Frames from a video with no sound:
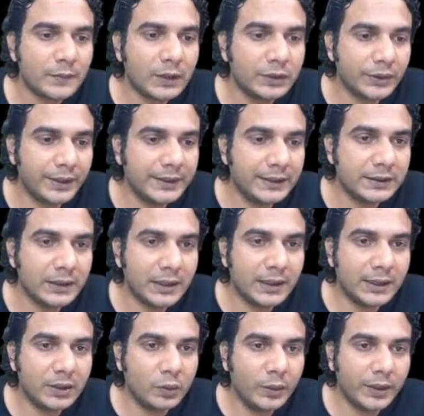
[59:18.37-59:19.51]
So in this you'll
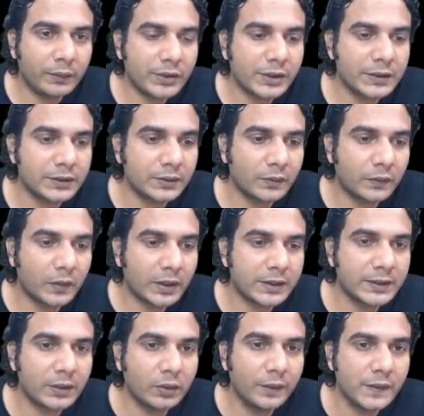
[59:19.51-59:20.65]
get two equations. So what is
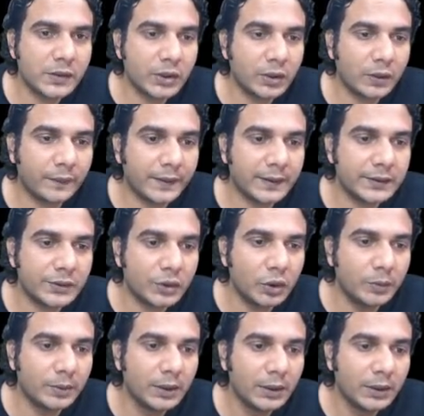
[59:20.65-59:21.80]
the coefficient of x
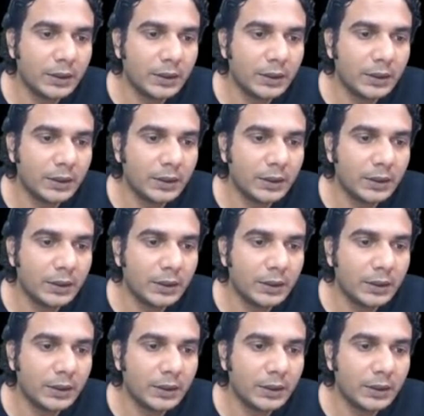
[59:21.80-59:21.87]
cube?